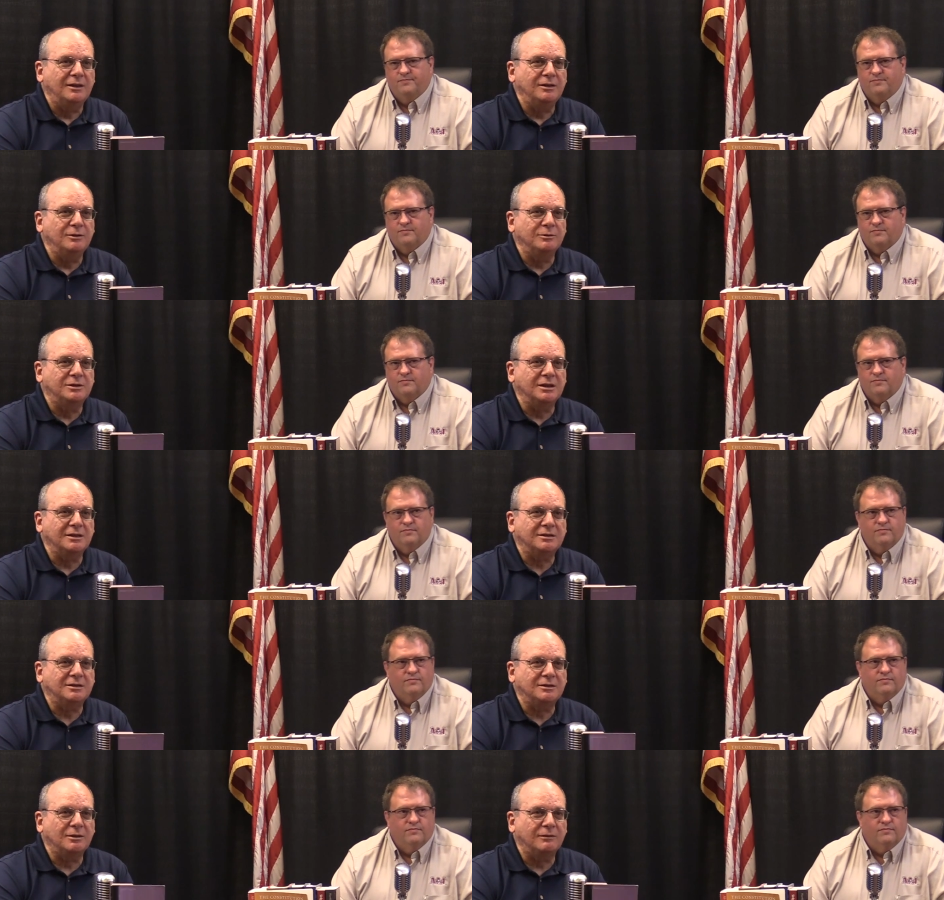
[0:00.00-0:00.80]
Speaker 1: use
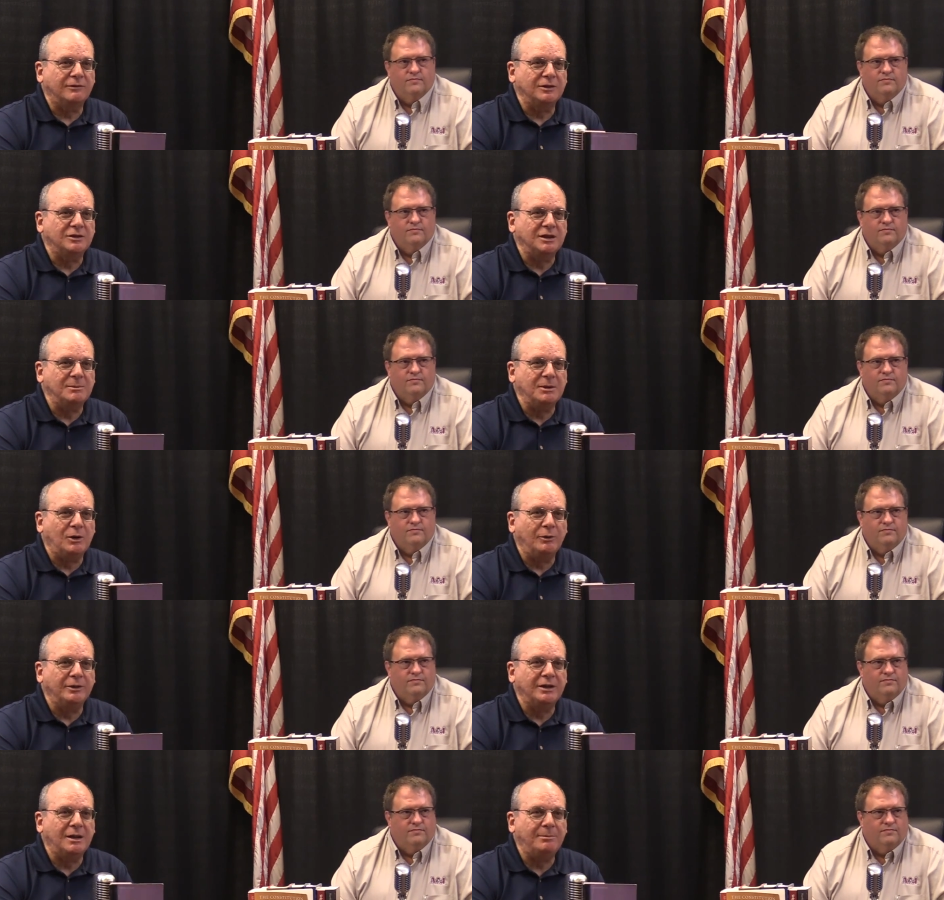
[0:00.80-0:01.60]
this. So if you see me
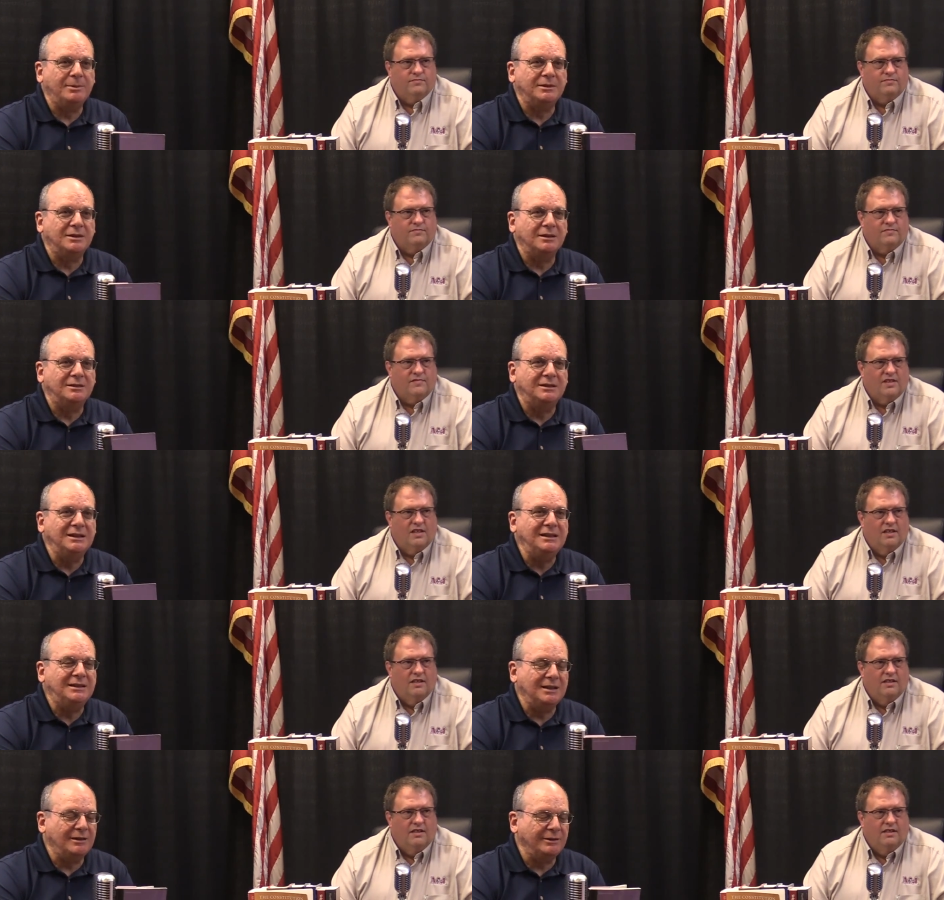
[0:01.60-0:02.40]
holding up at the
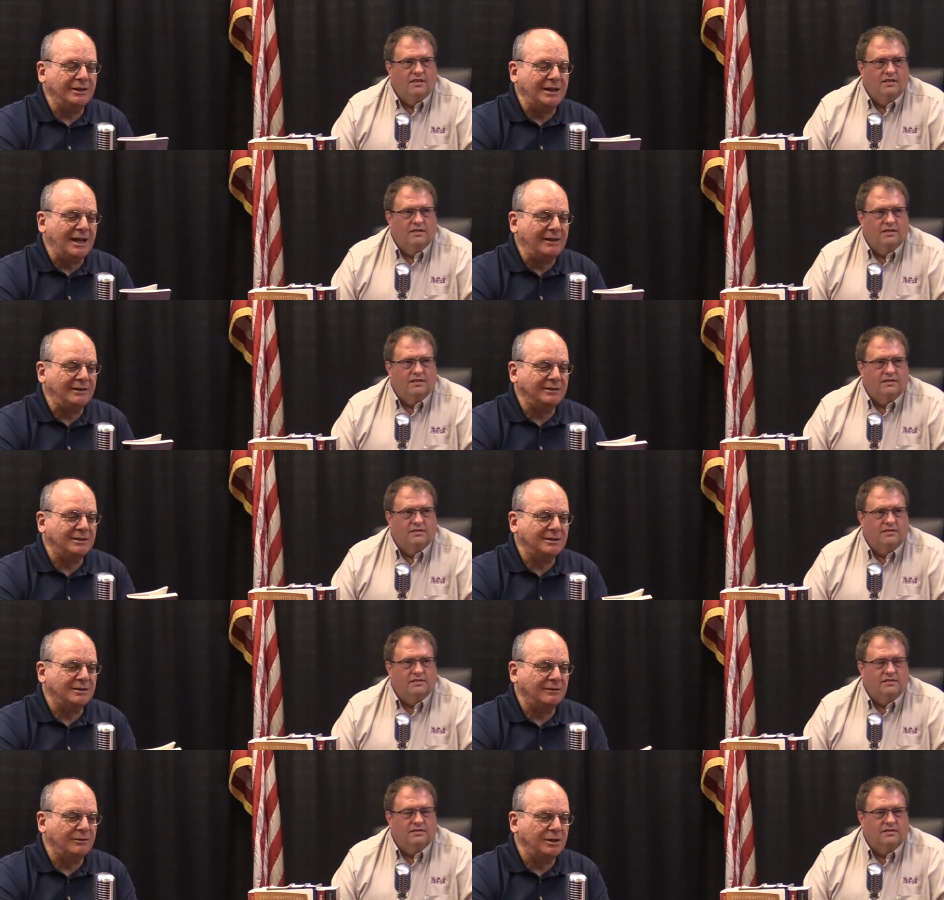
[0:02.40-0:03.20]
detailed
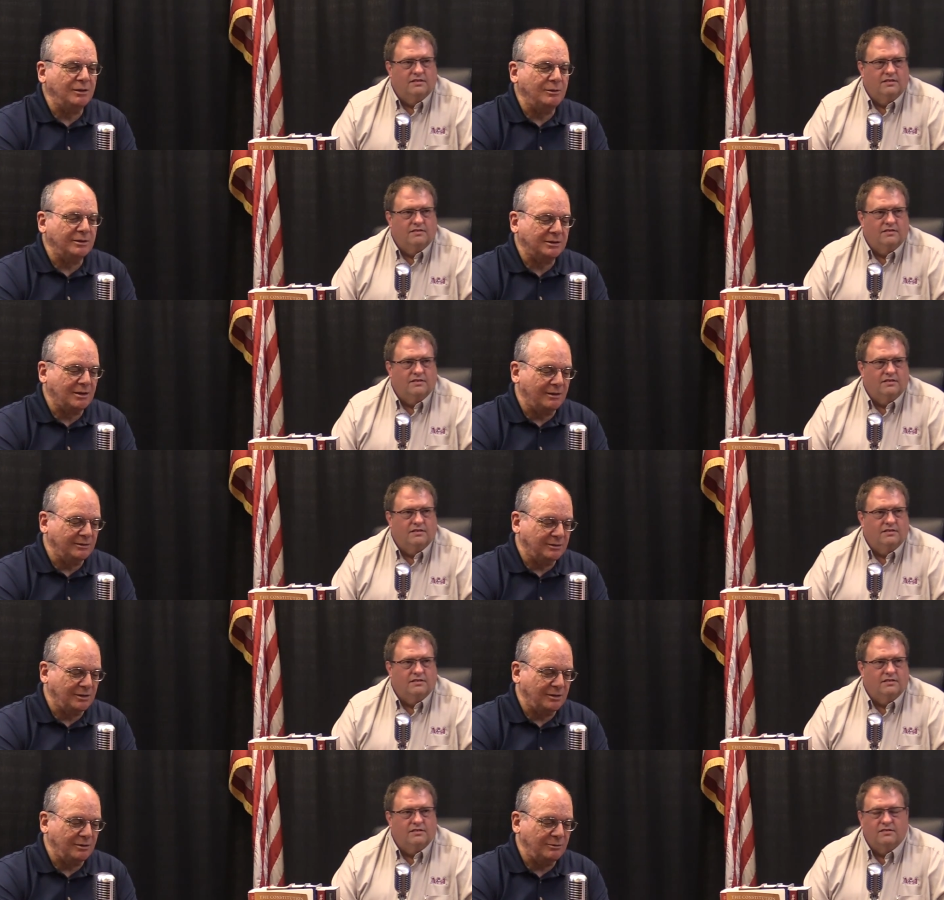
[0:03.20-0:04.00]
analysis of the U.S.
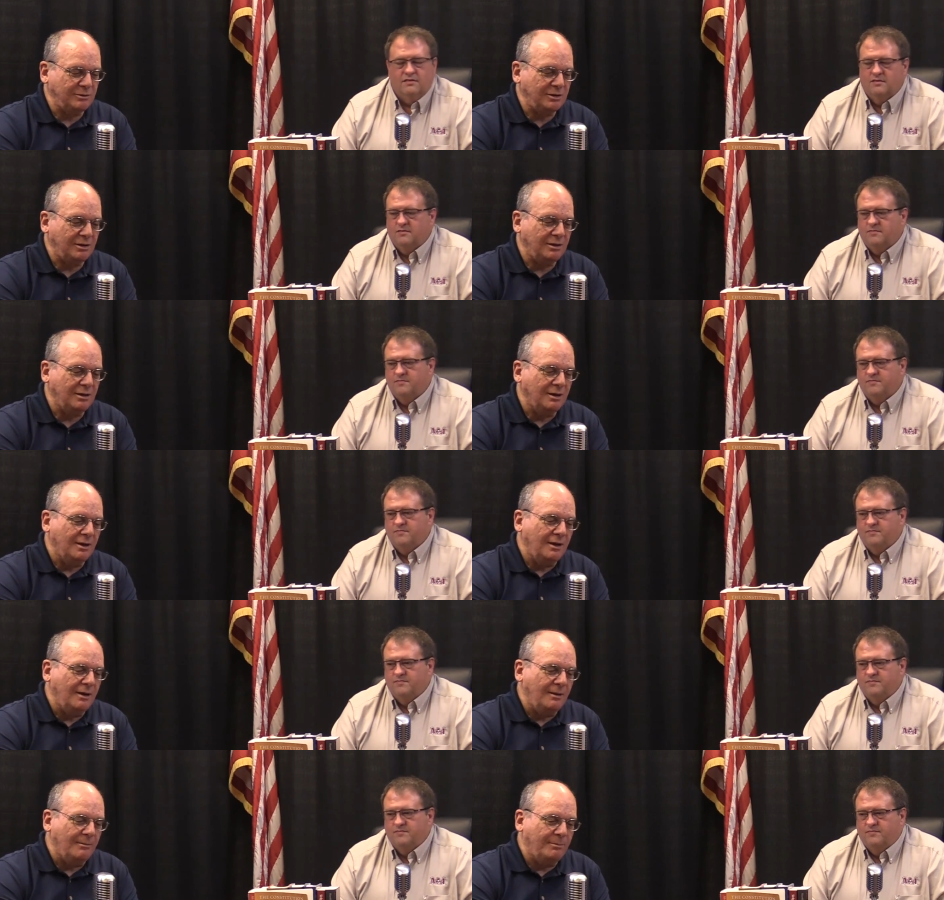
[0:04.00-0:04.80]
Constitution
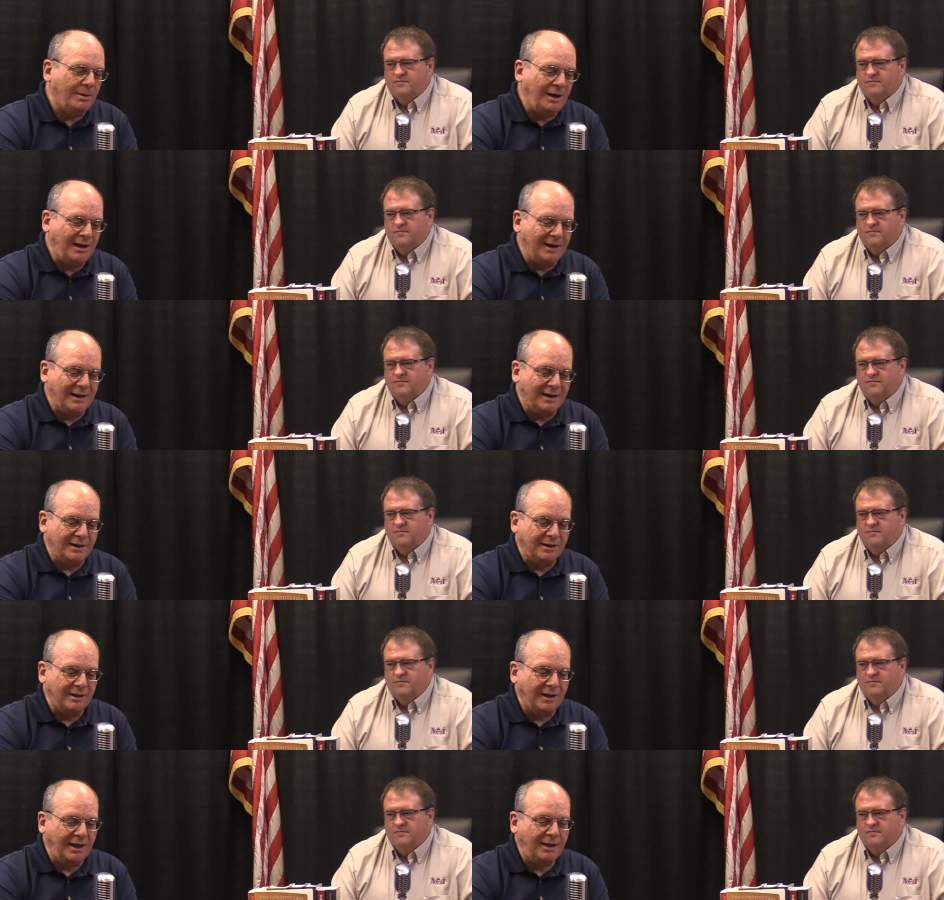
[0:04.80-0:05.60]

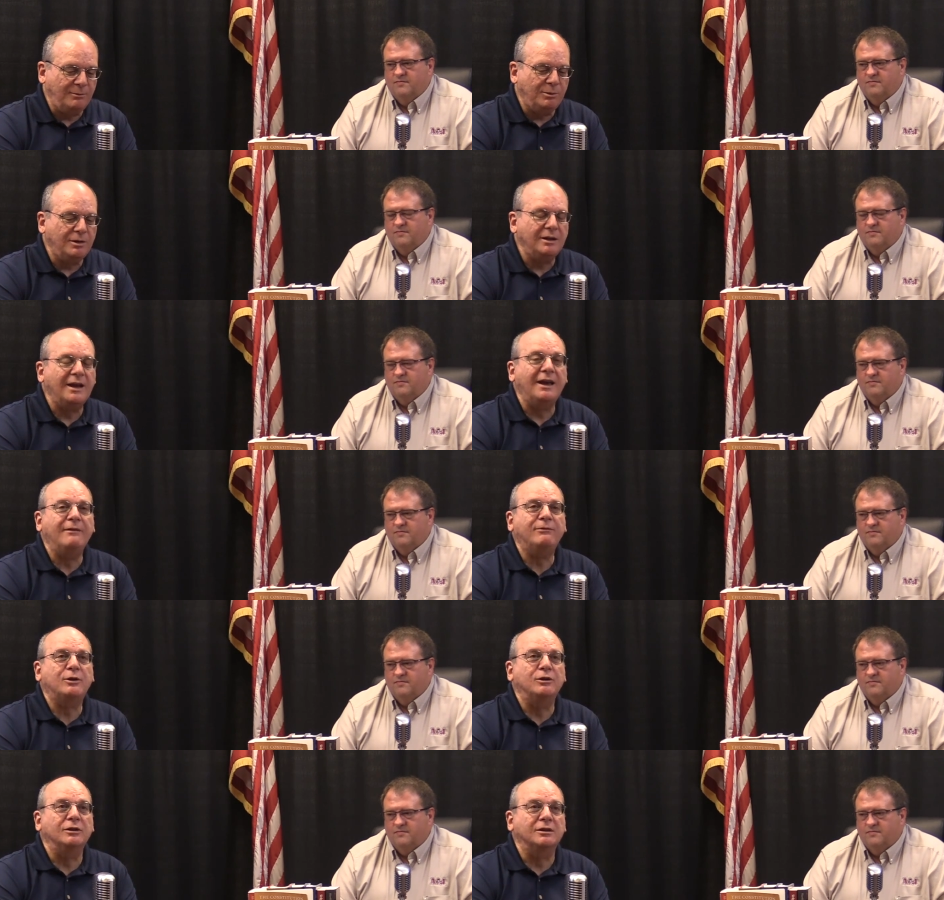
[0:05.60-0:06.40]
by Edward
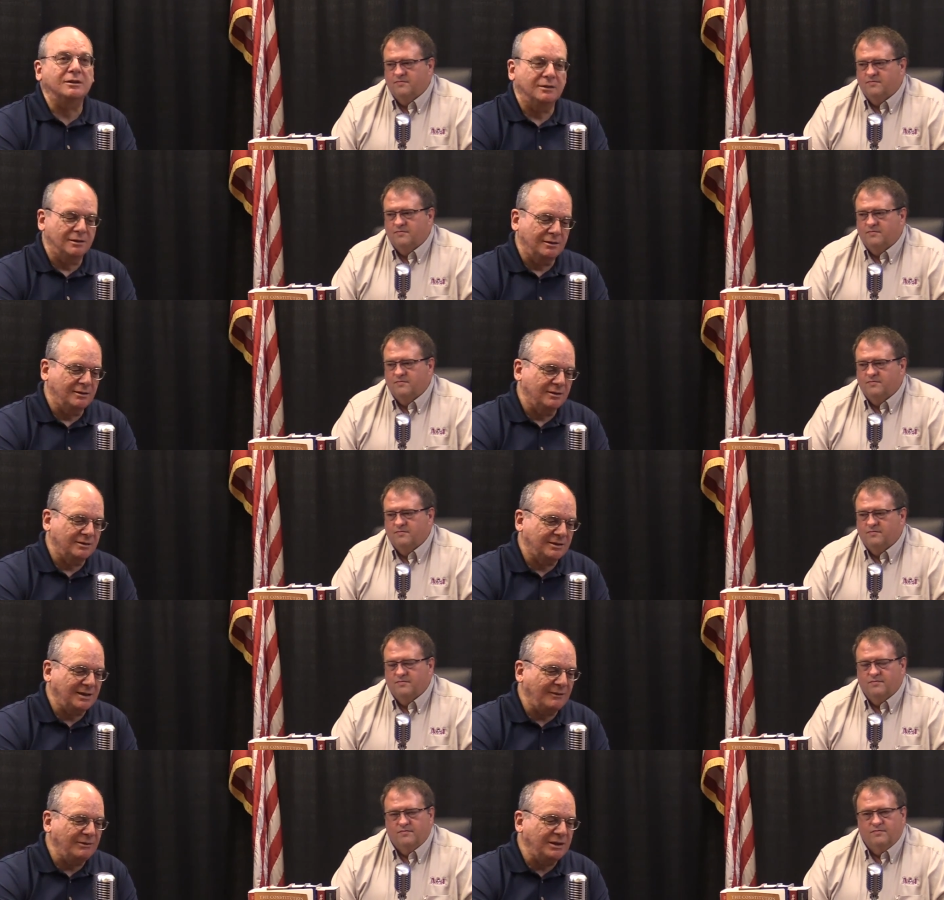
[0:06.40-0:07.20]
F. Cooke,
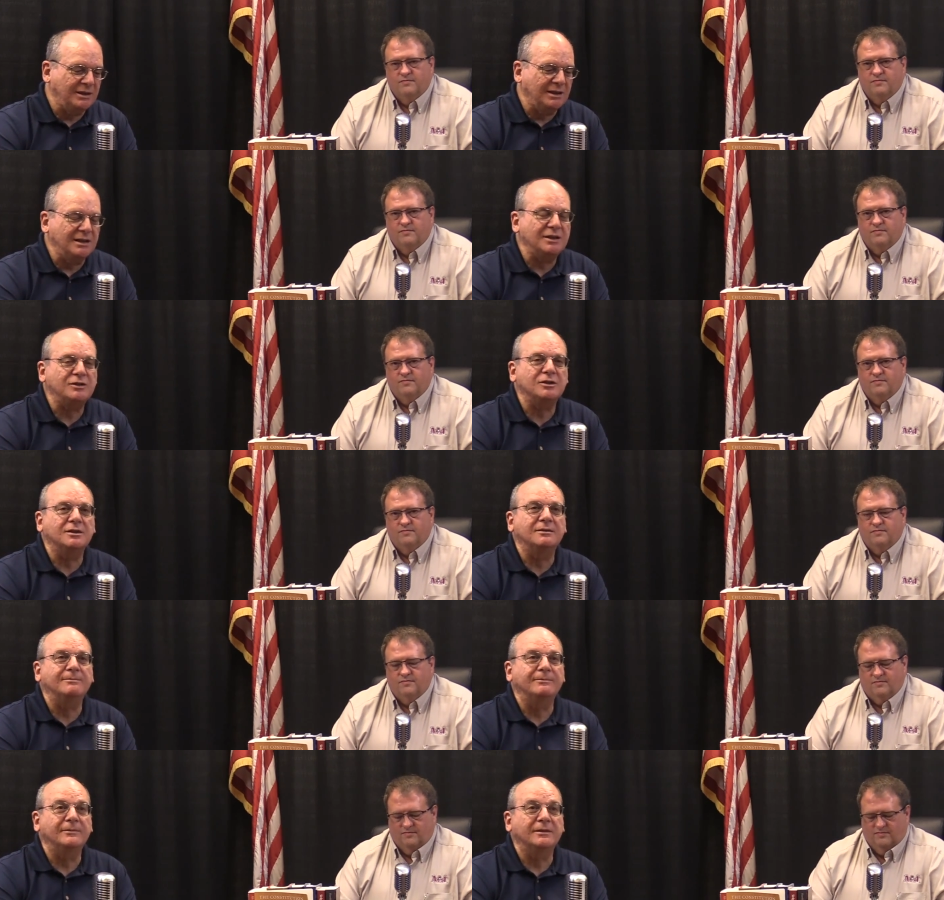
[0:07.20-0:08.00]
seventh edition.